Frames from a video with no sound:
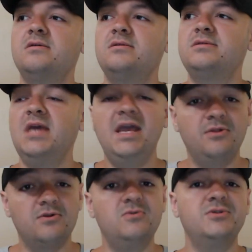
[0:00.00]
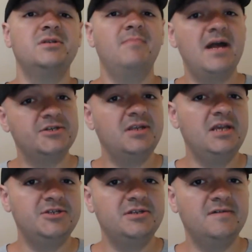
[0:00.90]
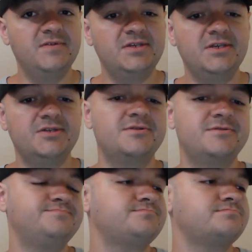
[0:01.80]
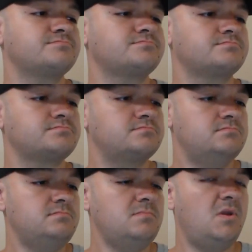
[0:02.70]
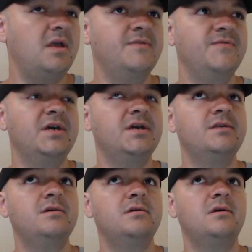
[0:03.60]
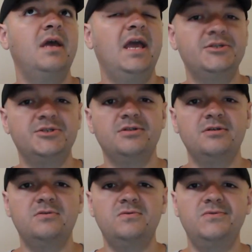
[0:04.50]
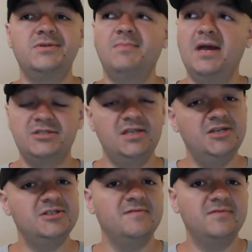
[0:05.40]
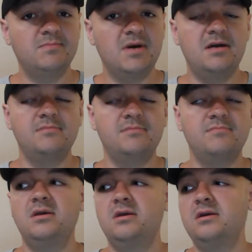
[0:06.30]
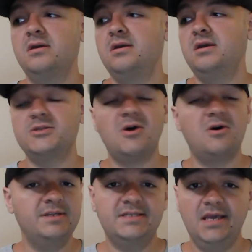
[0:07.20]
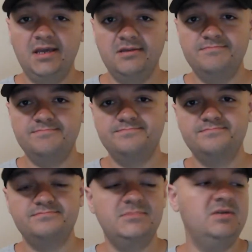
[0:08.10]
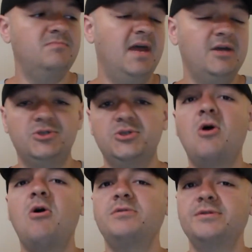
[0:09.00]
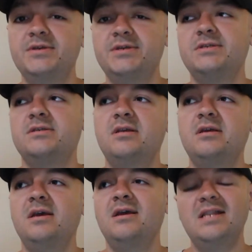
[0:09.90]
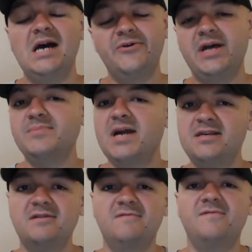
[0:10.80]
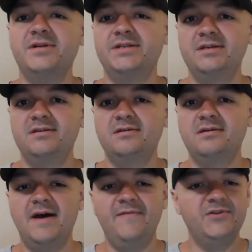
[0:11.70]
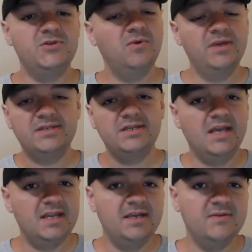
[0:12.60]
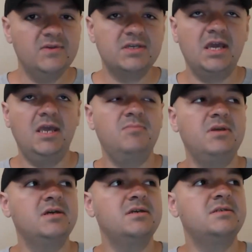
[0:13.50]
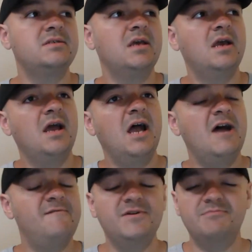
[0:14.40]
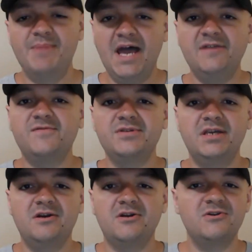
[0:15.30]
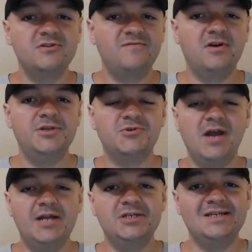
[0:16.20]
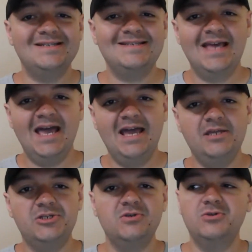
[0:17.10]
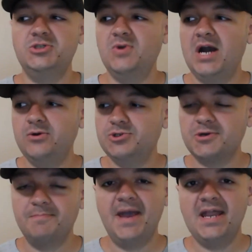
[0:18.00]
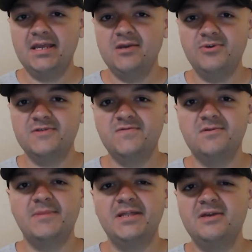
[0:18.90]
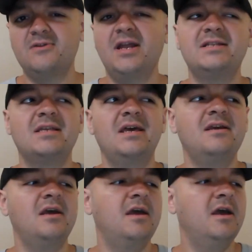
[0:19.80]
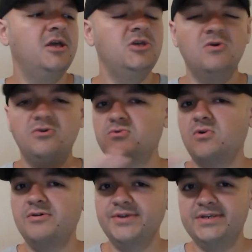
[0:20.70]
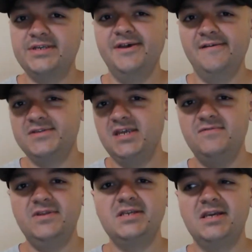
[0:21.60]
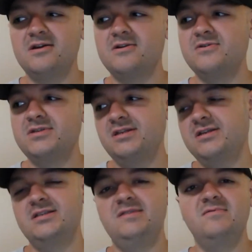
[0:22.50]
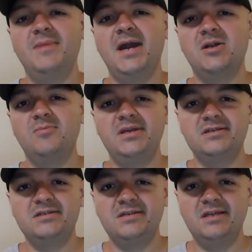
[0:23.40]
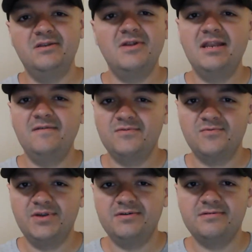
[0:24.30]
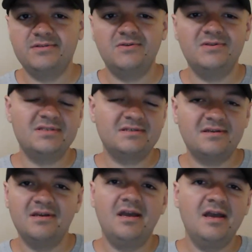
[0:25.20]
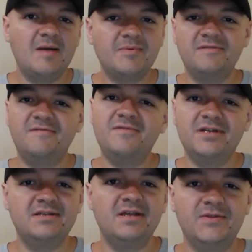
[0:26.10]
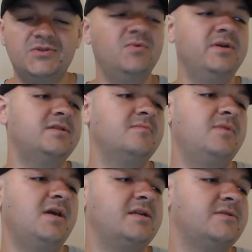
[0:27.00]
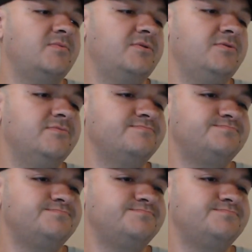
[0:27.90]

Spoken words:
Taylor, who's an imagination of his sister, and then Angela, who is imagination of his mom. It's all in his head. You imagined all of this. Now, I'm kind of conflicted on the twist and ending of this game because I feel bad for the character. It's very tragic and sad. It shows you how traumatic it was for him. But on the other hand, it's like you go through all this stuff saving these characters and it doesn't even matter because they're not even real. So I'm conflicted on the twist, to be honest with you.